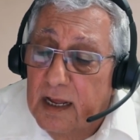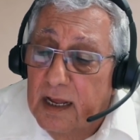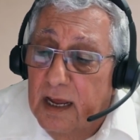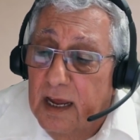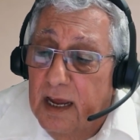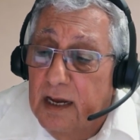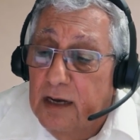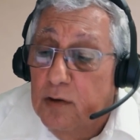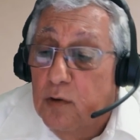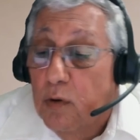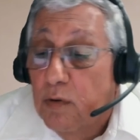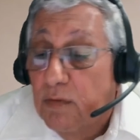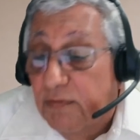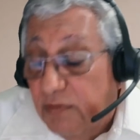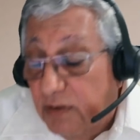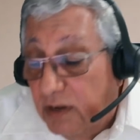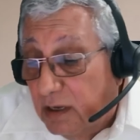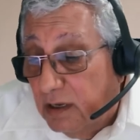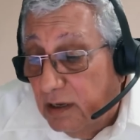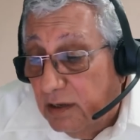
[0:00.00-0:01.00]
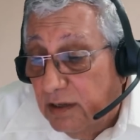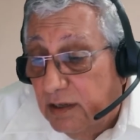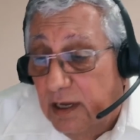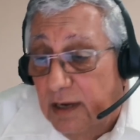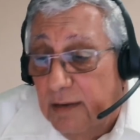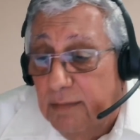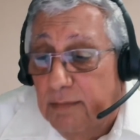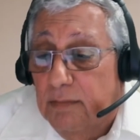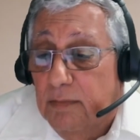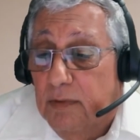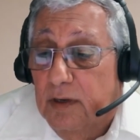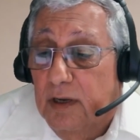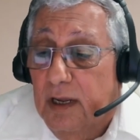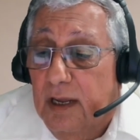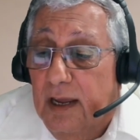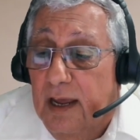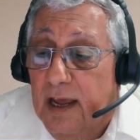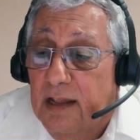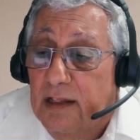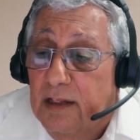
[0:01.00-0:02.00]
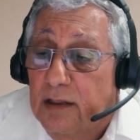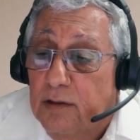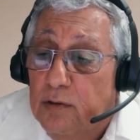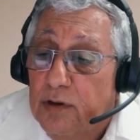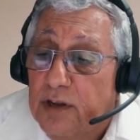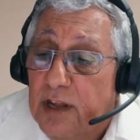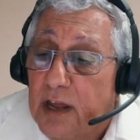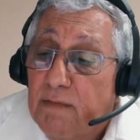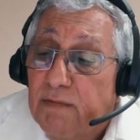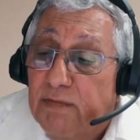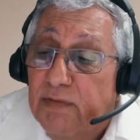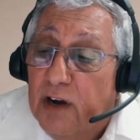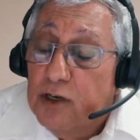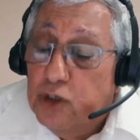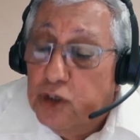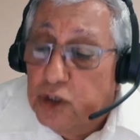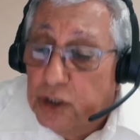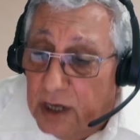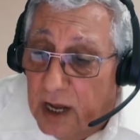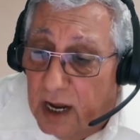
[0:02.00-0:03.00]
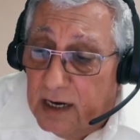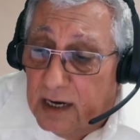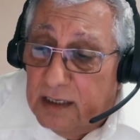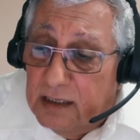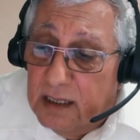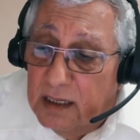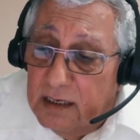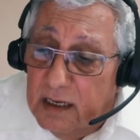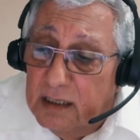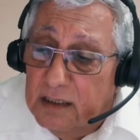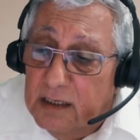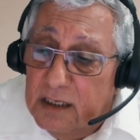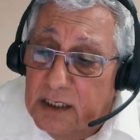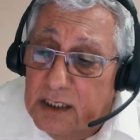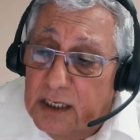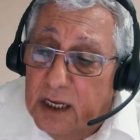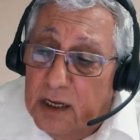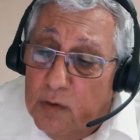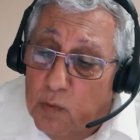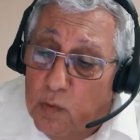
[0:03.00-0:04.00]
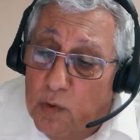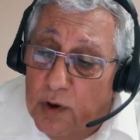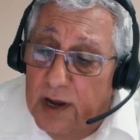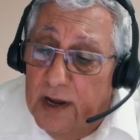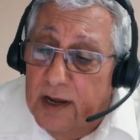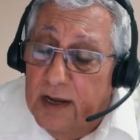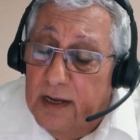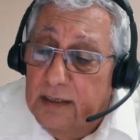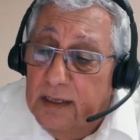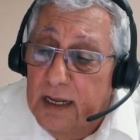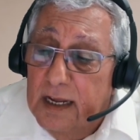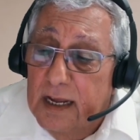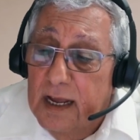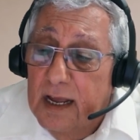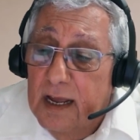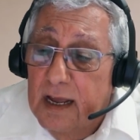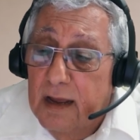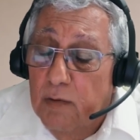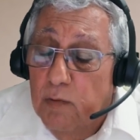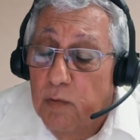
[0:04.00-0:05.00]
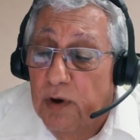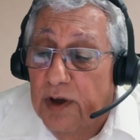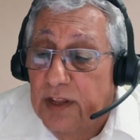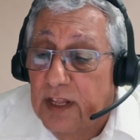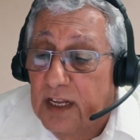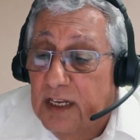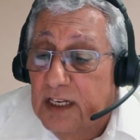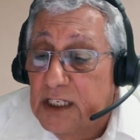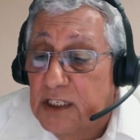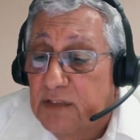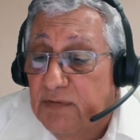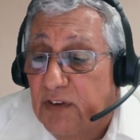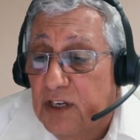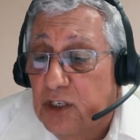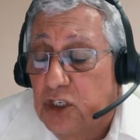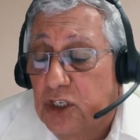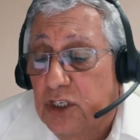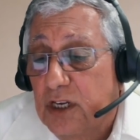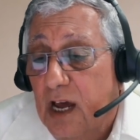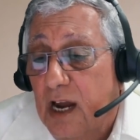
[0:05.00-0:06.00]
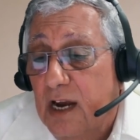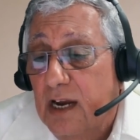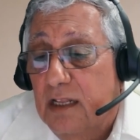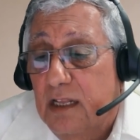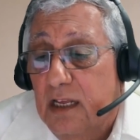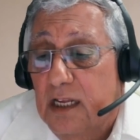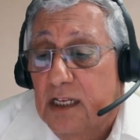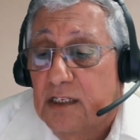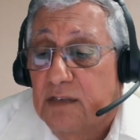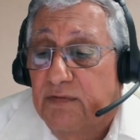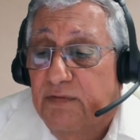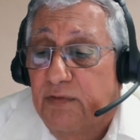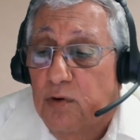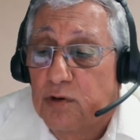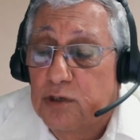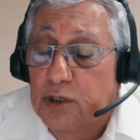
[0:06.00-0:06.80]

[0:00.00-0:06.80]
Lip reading: and configure them, add to them functionality that is required, whether this functionality is for